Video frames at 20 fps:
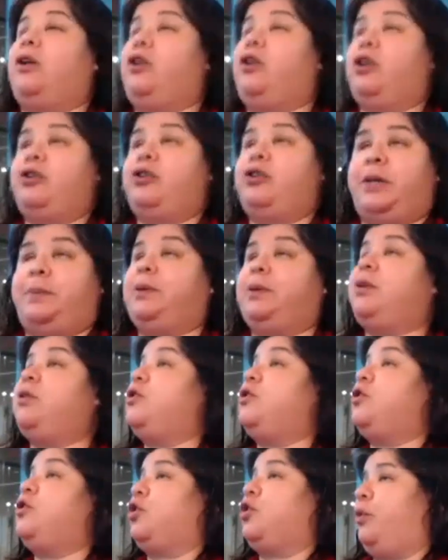your typical
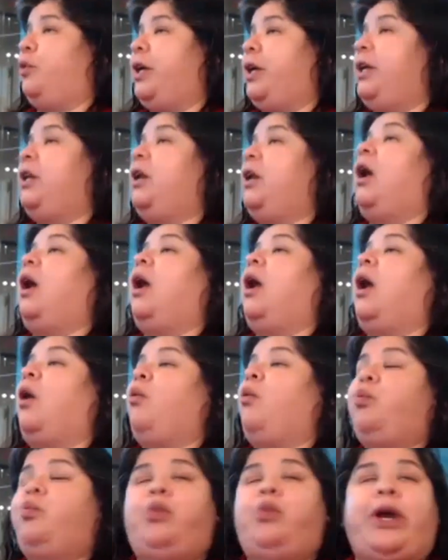screen
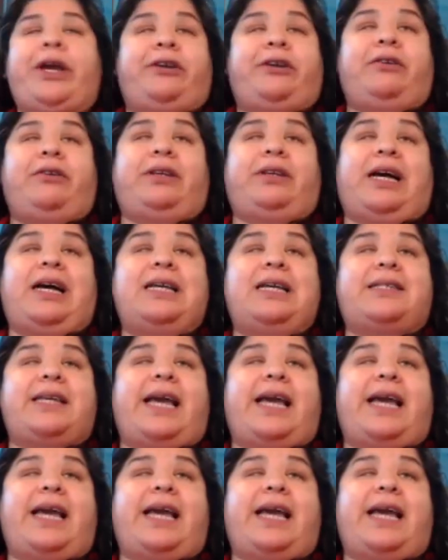reader does